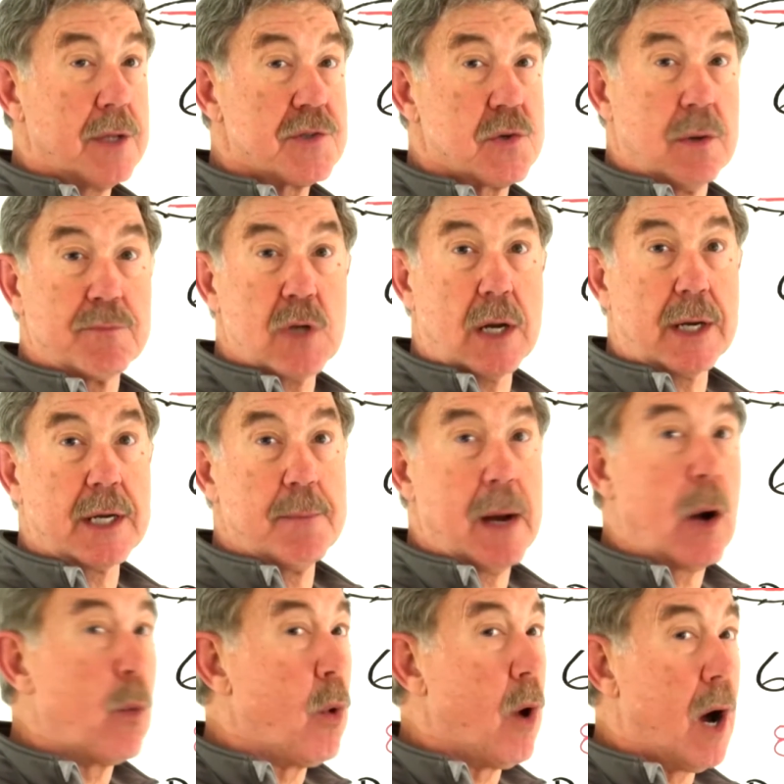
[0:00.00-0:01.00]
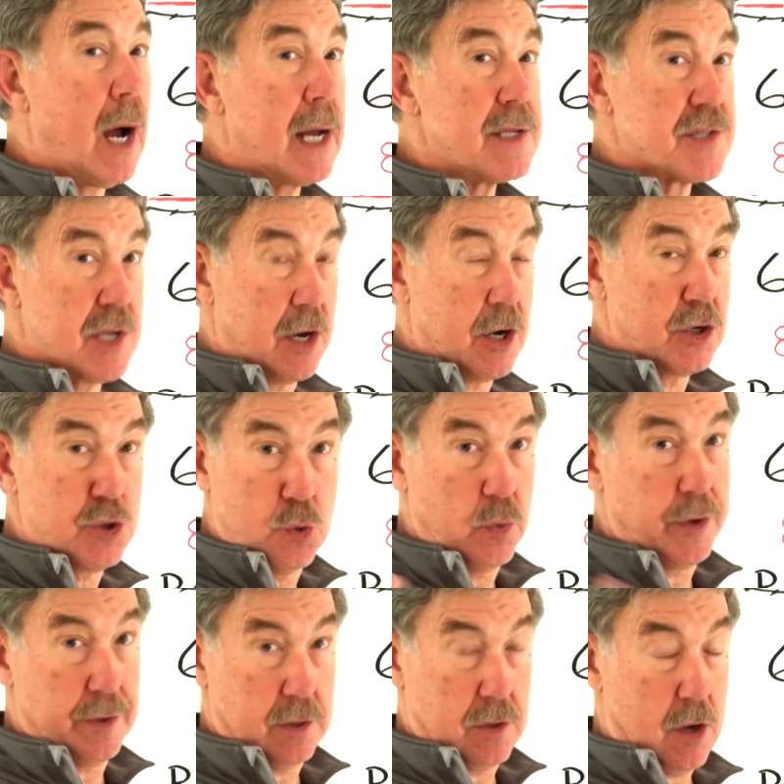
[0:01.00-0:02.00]
So I'm talking about rods that are
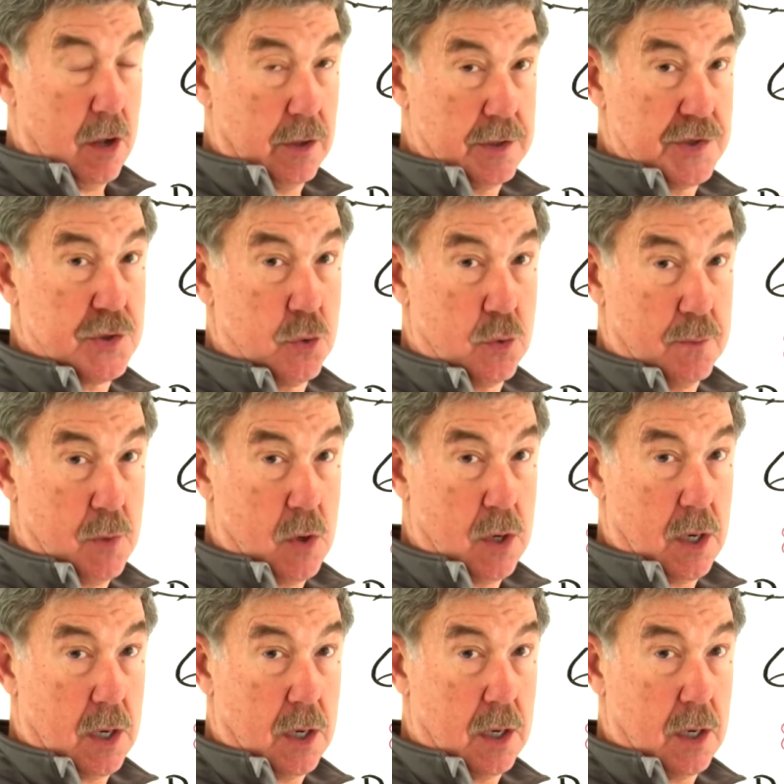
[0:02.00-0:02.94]
$200 or more.